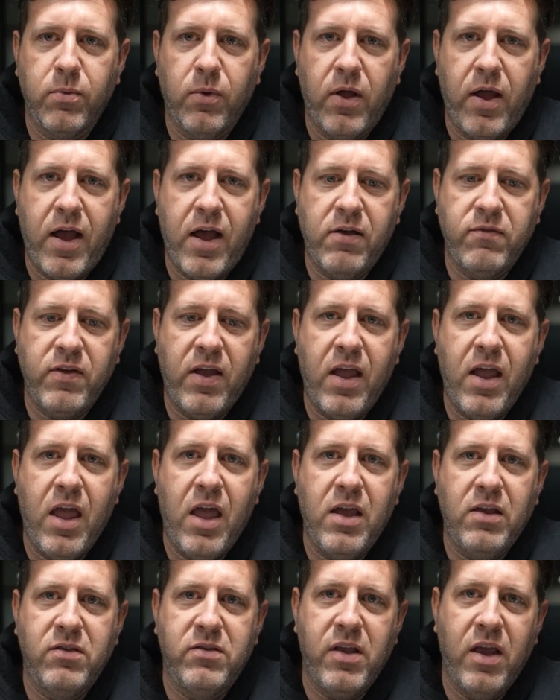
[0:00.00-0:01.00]
will have
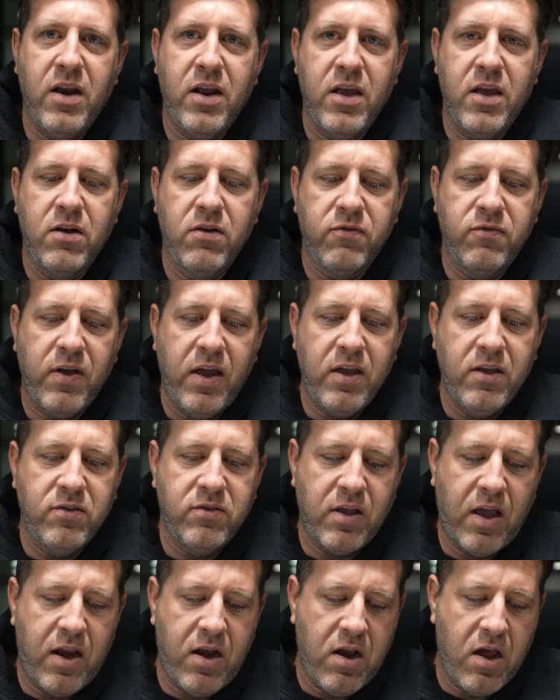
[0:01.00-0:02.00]
a SATA
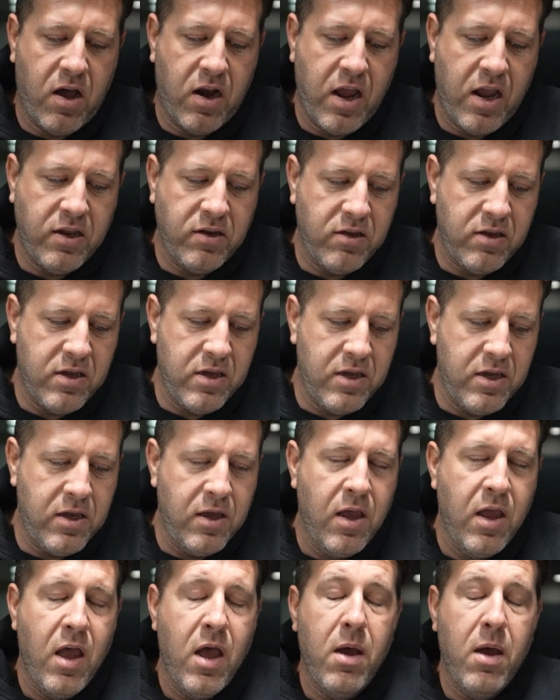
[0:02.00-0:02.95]
interface and not IDE.